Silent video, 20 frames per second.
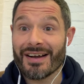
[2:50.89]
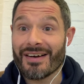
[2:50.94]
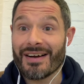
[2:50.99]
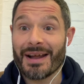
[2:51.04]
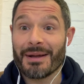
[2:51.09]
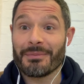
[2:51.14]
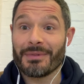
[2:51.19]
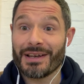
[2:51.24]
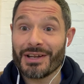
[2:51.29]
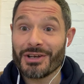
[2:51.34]
I
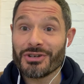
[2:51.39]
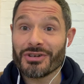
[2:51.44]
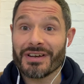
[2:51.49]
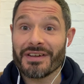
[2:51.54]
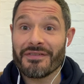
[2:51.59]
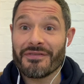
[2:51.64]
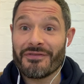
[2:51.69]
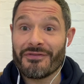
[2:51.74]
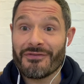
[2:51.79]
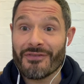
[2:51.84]
am
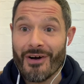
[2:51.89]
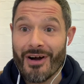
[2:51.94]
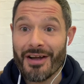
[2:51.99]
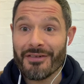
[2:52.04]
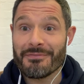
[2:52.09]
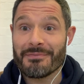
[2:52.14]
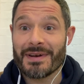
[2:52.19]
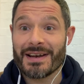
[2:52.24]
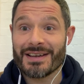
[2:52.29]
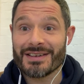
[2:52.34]
literally
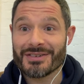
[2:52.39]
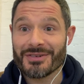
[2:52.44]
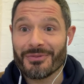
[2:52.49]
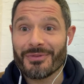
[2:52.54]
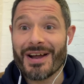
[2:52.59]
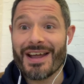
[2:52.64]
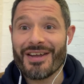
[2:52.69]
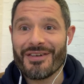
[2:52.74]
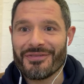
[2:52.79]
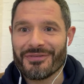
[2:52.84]
five minutes
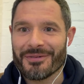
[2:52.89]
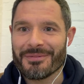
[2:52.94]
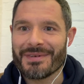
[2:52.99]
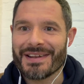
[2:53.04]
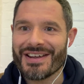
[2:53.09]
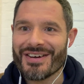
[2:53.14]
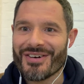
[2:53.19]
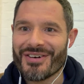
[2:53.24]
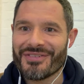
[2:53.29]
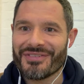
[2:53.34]
away from
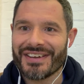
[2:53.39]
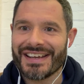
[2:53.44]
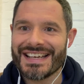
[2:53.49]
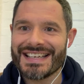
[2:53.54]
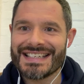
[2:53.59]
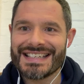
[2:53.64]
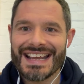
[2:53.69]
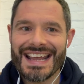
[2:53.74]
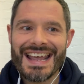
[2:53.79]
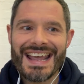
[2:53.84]
the
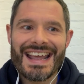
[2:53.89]
office